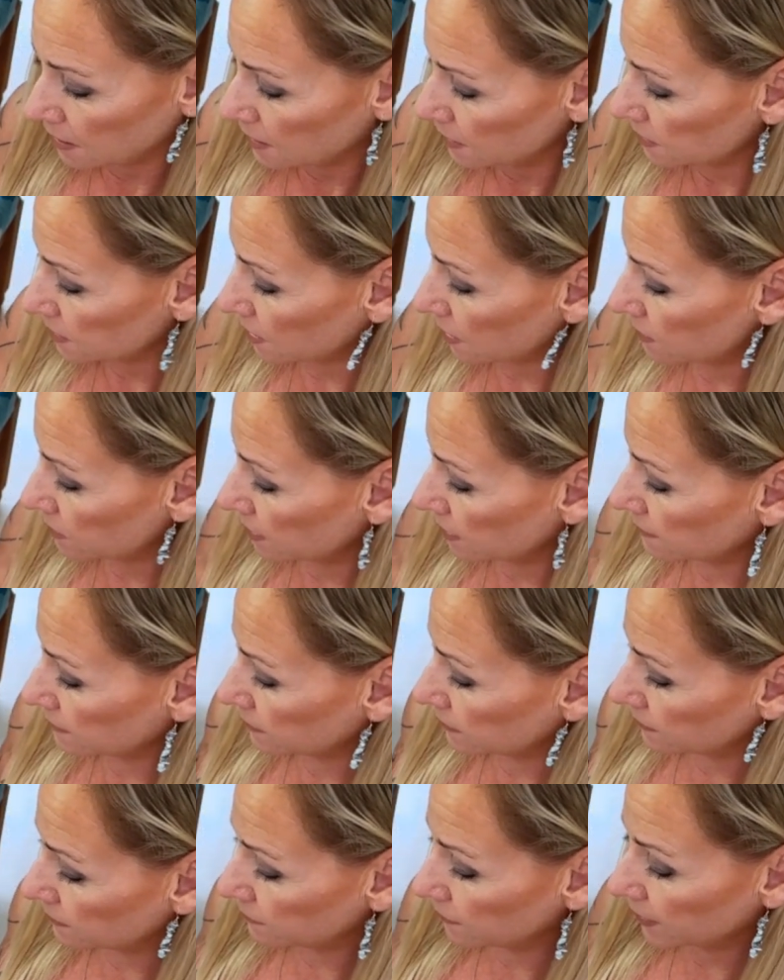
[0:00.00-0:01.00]
So that
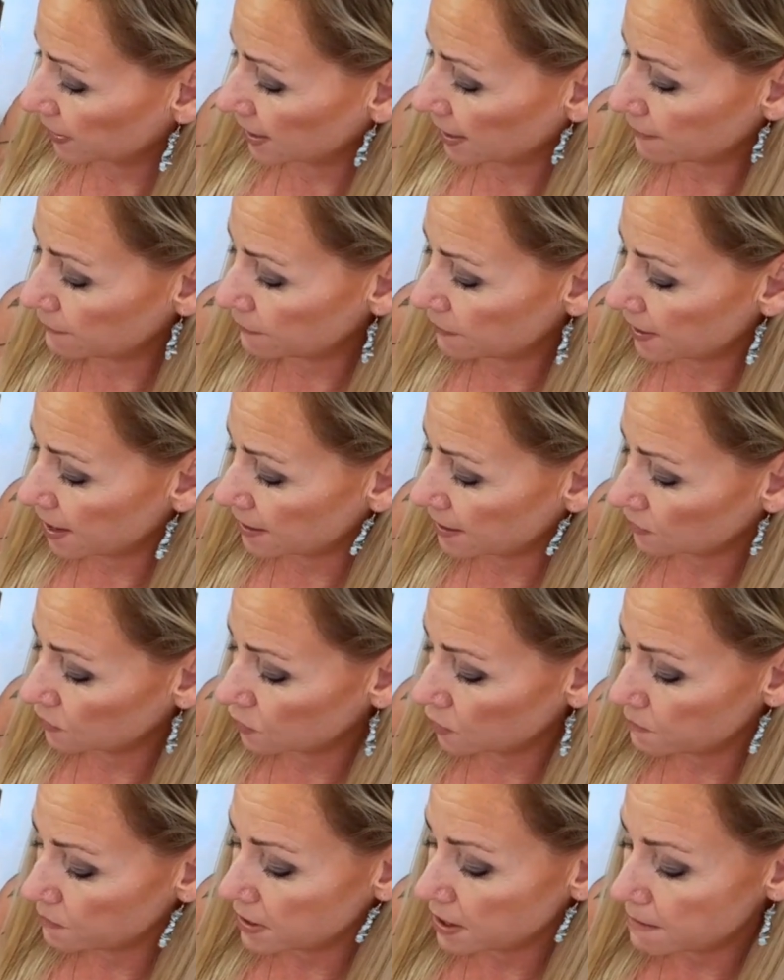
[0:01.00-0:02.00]
forgive then
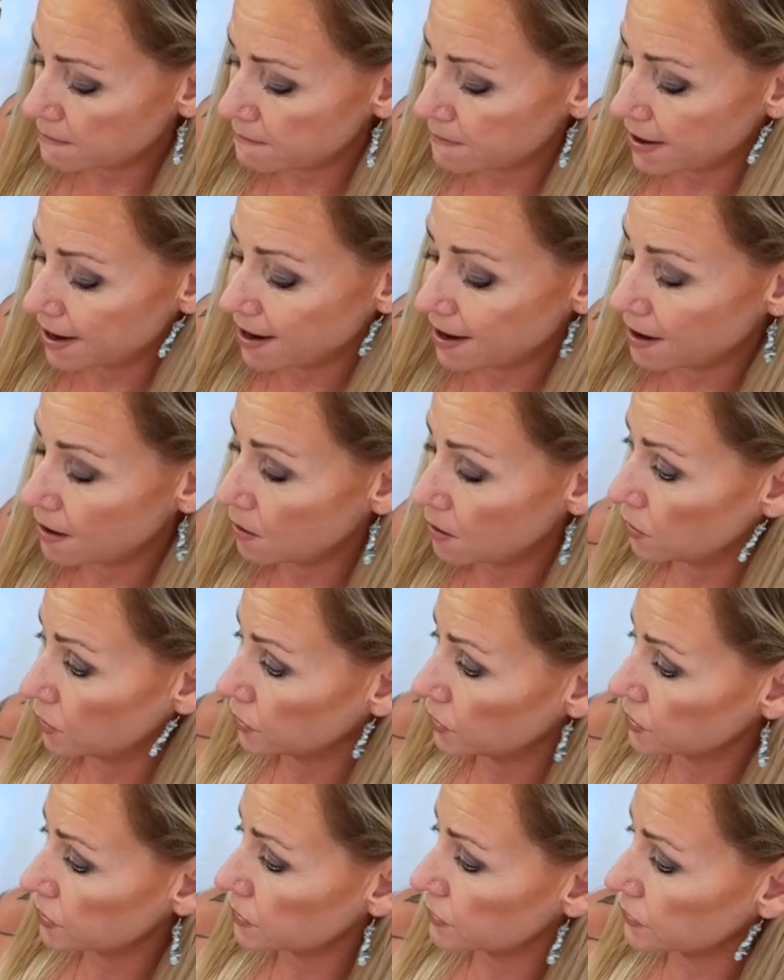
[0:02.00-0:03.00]
could be
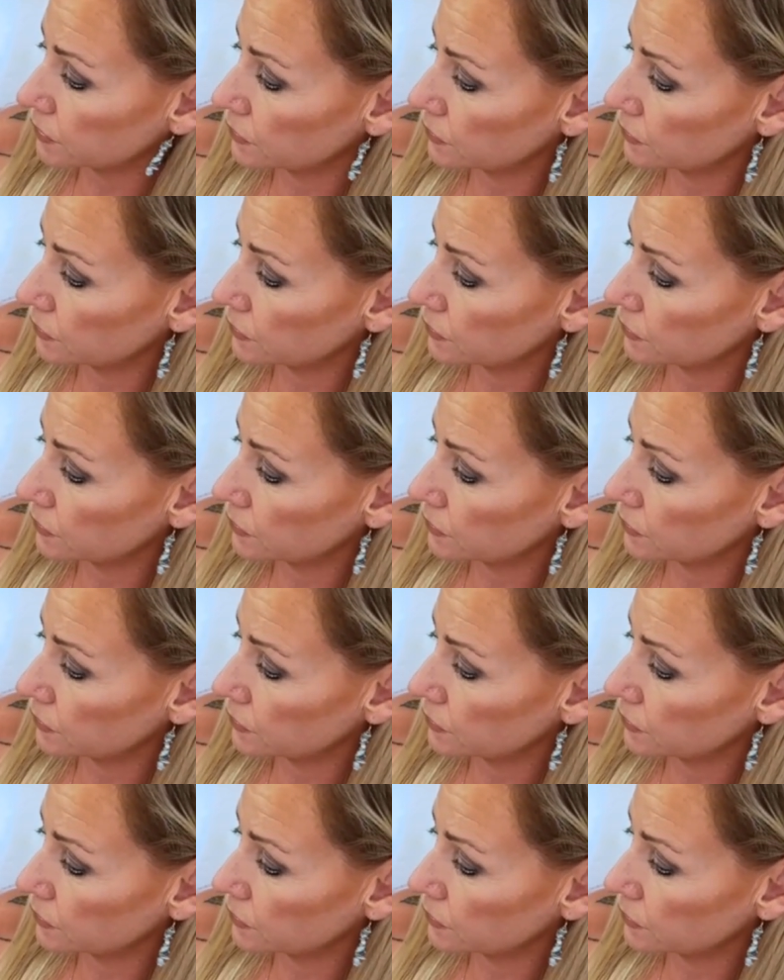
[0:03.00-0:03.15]
about